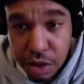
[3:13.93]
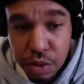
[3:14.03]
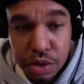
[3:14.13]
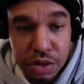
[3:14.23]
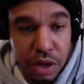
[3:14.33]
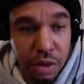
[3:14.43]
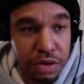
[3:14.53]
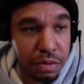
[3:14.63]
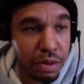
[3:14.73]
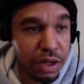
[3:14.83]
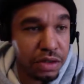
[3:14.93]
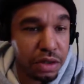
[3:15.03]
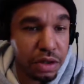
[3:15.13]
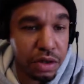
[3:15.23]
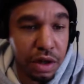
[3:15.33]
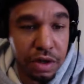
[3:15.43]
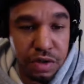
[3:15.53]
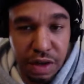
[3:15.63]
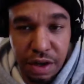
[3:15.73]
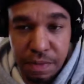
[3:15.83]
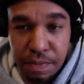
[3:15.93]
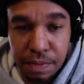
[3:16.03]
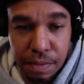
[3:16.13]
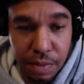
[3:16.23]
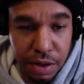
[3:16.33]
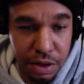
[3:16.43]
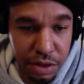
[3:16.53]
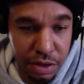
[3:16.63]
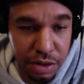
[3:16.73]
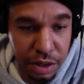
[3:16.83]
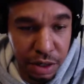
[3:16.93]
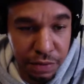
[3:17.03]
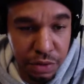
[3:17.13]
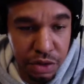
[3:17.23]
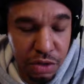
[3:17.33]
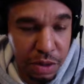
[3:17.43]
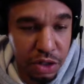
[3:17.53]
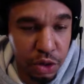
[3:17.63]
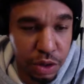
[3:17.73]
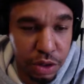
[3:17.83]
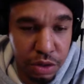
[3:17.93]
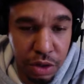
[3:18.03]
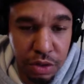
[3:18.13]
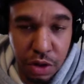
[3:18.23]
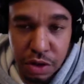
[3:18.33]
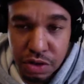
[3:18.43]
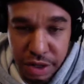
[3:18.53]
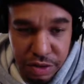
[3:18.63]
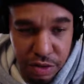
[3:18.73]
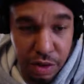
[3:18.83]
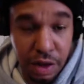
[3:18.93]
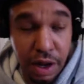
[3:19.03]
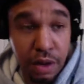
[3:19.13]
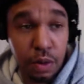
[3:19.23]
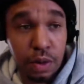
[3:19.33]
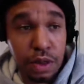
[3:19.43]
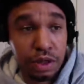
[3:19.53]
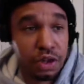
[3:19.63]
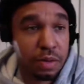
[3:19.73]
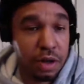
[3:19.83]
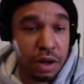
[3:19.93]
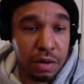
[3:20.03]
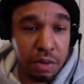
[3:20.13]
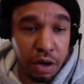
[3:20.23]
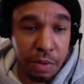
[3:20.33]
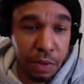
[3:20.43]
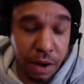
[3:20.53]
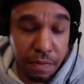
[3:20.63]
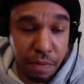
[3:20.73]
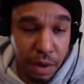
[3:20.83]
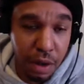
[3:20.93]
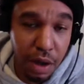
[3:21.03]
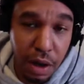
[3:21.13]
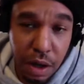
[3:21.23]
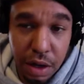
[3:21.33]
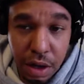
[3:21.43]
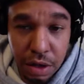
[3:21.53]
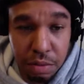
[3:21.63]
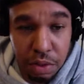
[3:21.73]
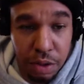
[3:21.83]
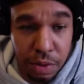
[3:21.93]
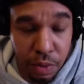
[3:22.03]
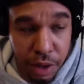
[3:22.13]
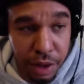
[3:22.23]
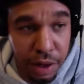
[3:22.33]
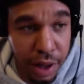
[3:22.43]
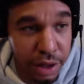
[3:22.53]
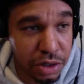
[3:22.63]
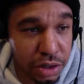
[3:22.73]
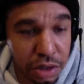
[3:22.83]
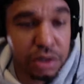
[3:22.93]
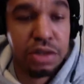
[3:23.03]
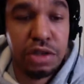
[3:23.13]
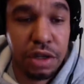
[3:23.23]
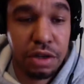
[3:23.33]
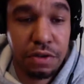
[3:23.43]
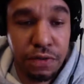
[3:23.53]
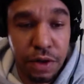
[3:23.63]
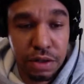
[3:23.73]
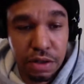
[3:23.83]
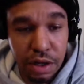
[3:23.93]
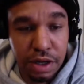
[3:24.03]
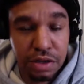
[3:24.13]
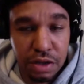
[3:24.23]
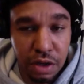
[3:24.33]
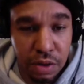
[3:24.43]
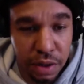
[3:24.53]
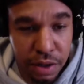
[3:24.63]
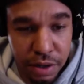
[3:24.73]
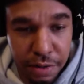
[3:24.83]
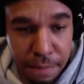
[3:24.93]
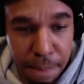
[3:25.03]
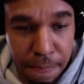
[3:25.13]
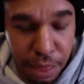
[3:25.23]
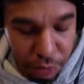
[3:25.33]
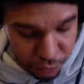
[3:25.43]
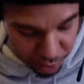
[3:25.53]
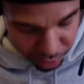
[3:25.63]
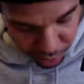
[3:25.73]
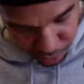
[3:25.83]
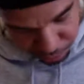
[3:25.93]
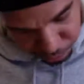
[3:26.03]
which is always a blessing on Thursday because if you see my Twitter, Thursdays is the day where they drop the unemployment rate, and the unemployment rate actually looks shitty as fuck today. So the fact that